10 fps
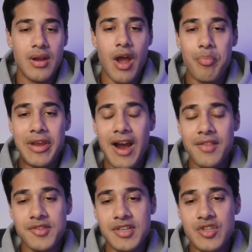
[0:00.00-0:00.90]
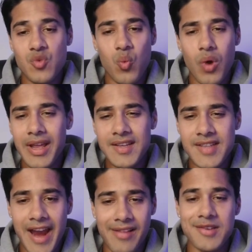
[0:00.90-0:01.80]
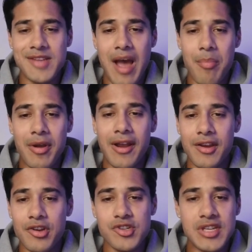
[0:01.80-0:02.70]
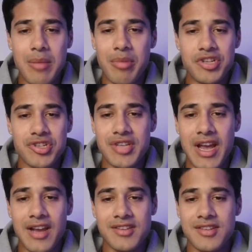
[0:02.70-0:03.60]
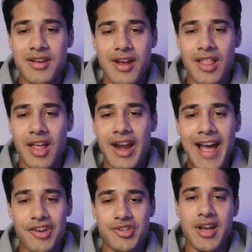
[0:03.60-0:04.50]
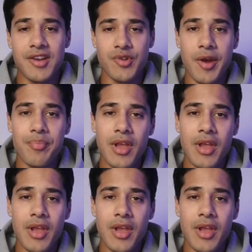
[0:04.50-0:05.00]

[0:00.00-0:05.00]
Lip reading: Now, behind the scenes, what exactly is happening? You're just seeing a bunch of text, a lot of hashtags, right?